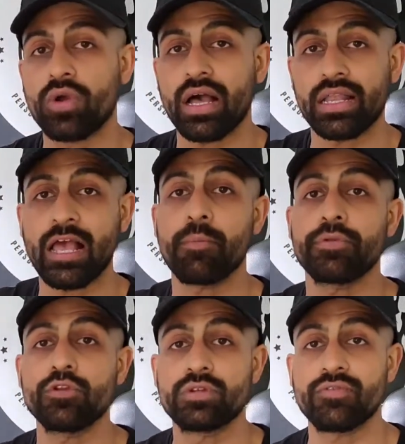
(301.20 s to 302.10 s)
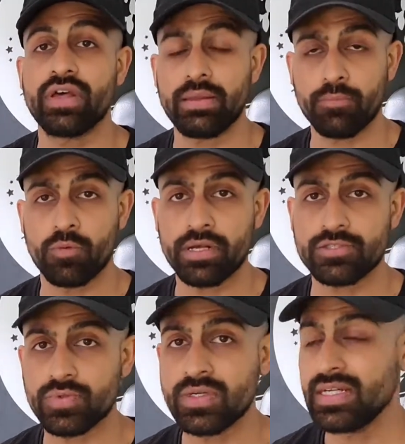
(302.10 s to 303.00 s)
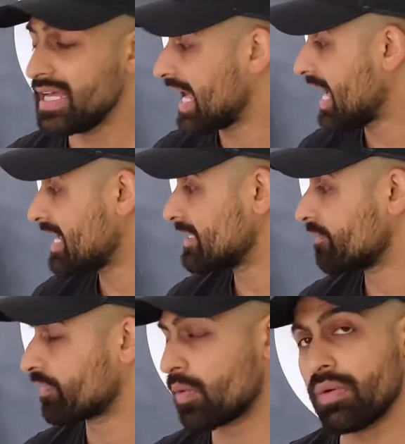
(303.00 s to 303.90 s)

kind of helping you develop more muscle. And when